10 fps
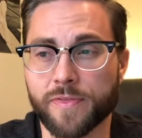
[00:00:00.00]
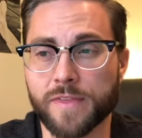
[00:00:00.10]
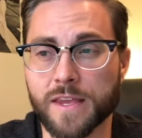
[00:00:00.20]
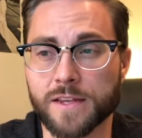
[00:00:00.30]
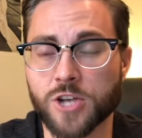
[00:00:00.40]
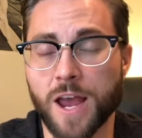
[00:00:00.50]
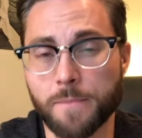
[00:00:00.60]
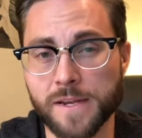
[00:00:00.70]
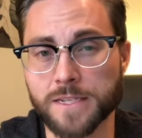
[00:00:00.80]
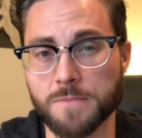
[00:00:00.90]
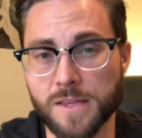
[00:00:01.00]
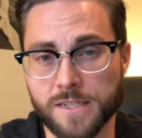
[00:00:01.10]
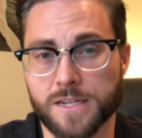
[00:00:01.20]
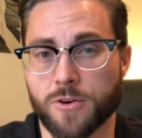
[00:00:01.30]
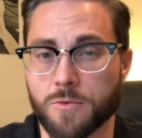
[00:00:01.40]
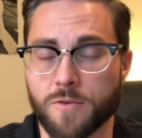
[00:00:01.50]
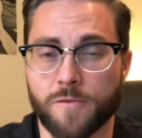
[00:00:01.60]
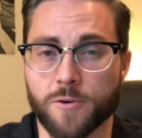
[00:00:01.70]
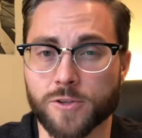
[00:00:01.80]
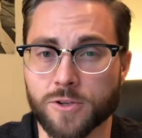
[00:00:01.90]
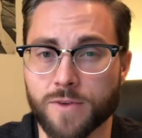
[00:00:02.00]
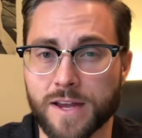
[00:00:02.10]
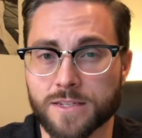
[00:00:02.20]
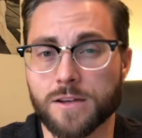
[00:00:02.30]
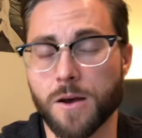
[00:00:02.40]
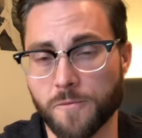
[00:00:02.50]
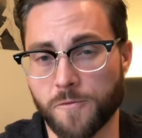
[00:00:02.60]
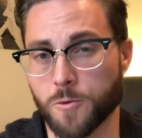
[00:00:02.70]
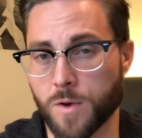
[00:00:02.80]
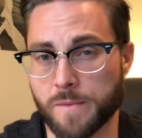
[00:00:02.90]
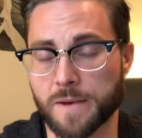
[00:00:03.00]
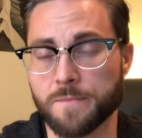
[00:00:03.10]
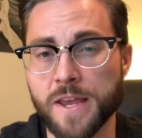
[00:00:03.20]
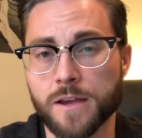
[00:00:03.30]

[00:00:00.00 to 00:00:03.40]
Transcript: the Japanese military referred to as comfort women.